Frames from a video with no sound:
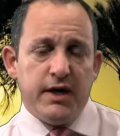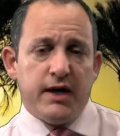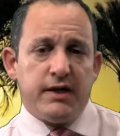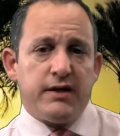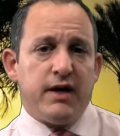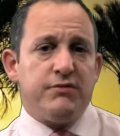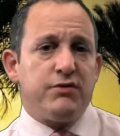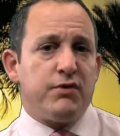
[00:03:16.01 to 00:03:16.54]
And
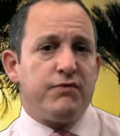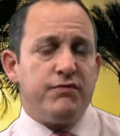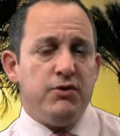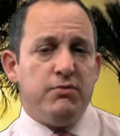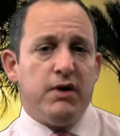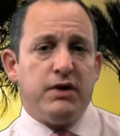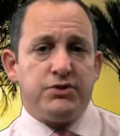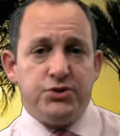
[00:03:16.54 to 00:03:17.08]
then after a few
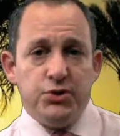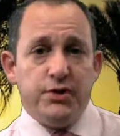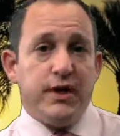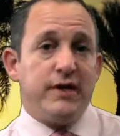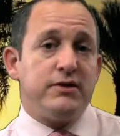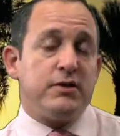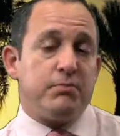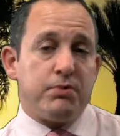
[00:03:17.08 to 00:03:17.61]
months, you can
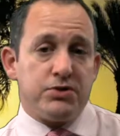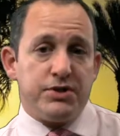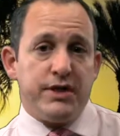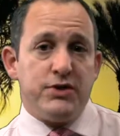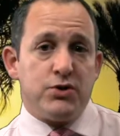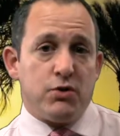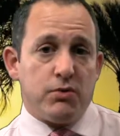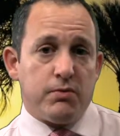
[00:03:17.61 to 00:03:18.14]
get the
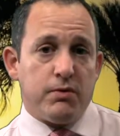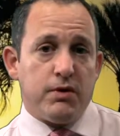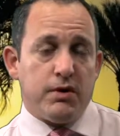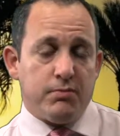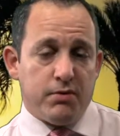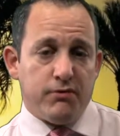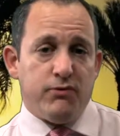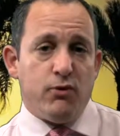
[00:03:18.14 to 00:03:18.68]
procedure
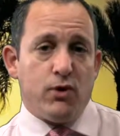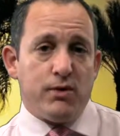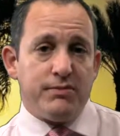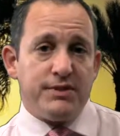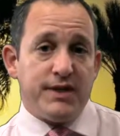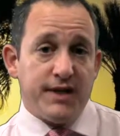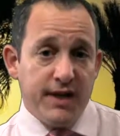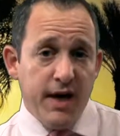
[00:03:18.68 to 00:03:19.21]

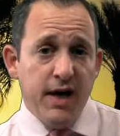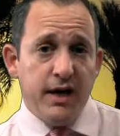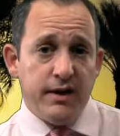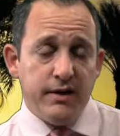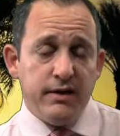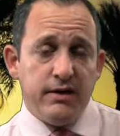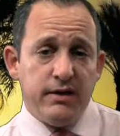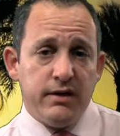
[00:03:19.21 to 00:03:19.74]
performed
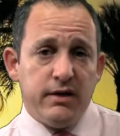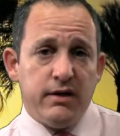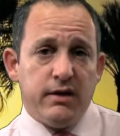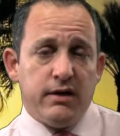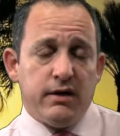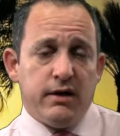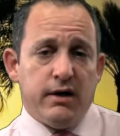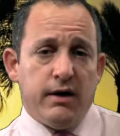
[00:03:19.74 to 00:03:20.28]
again,
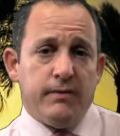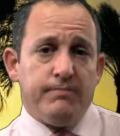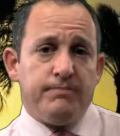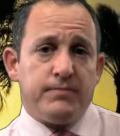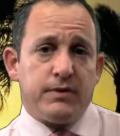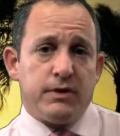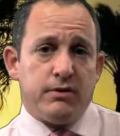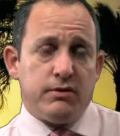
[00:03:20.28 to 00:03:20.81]

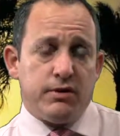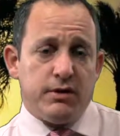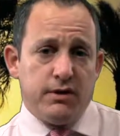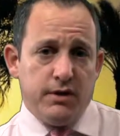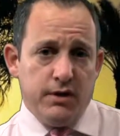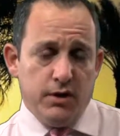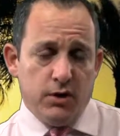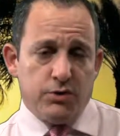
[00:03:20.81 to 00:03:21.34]

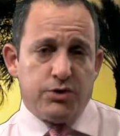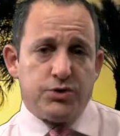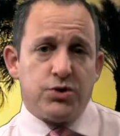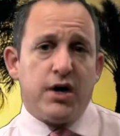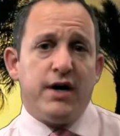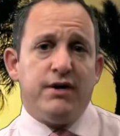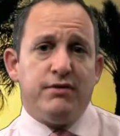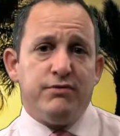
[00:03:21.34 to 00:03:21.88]
to
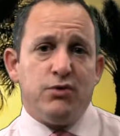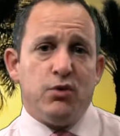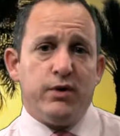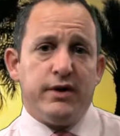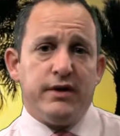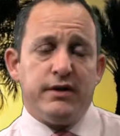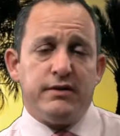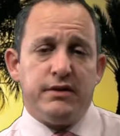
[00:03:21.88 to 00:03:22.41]
try and
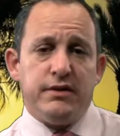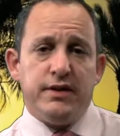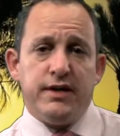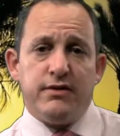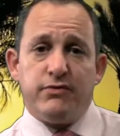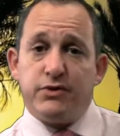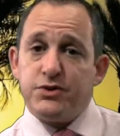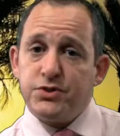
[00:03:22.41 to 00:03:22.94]
avoid the
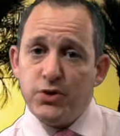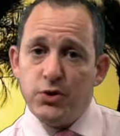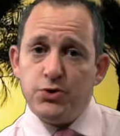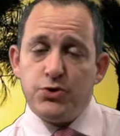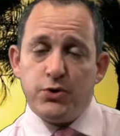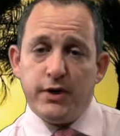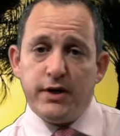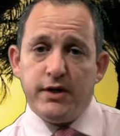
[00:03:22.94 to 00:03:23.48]
need for
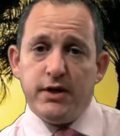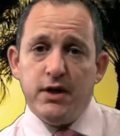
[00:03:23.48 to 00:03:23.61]
surgery.